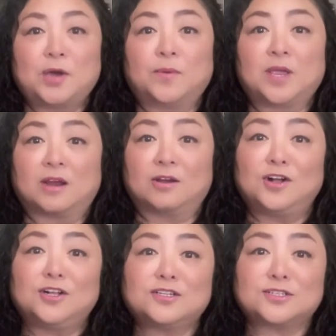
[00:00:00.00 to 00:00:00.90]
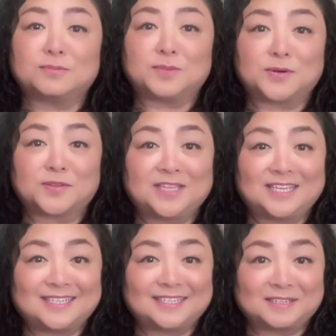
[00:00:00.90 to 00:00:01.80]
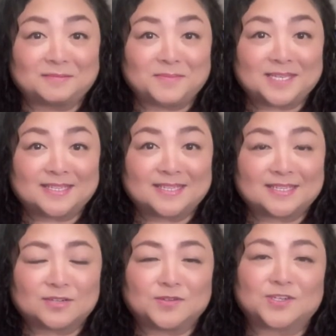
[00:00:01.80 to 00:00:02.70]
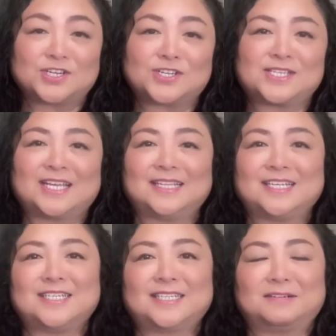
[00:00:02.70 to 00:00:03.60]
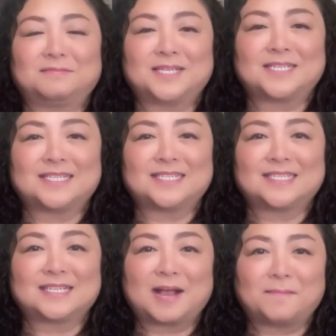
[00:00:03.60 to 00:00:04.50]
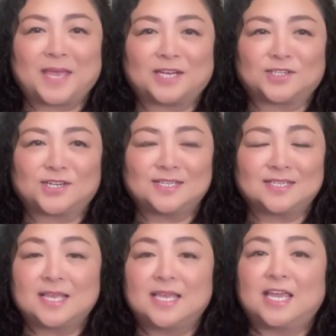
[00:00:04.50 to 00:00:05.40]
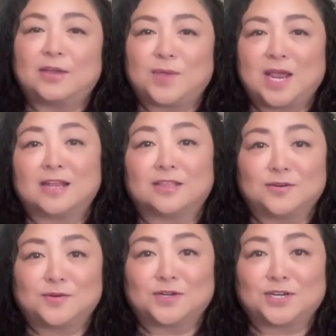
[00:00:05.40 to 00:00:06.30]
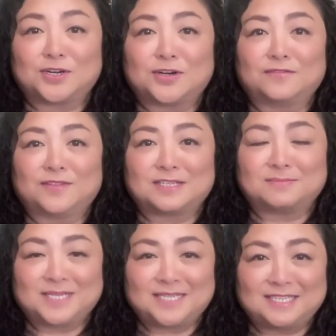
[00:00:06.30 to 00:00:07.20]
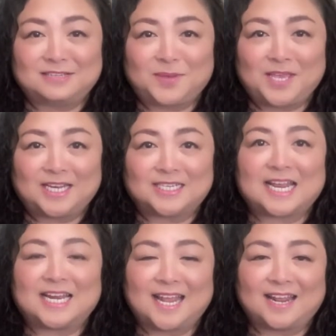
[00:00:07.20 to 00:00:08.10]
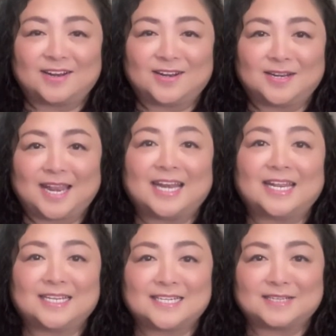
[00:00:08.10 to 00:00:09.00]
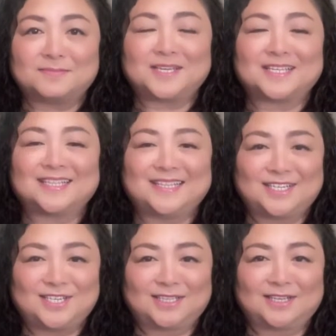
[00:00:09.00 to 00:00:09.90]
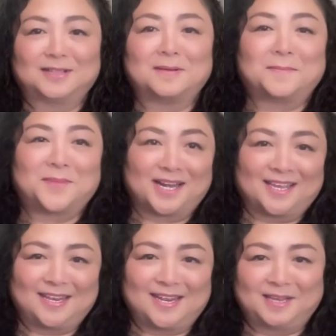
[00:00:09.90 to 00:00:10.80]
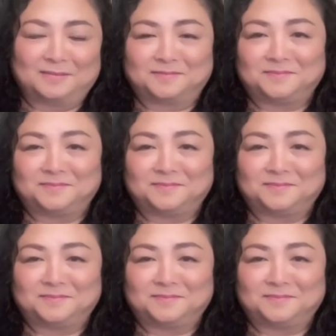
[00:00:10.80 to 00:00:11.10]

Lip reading: We are also both digital business owners and digital business mentors. We are the owner of this business page, Leonard and Elizabeth Digital Marketing.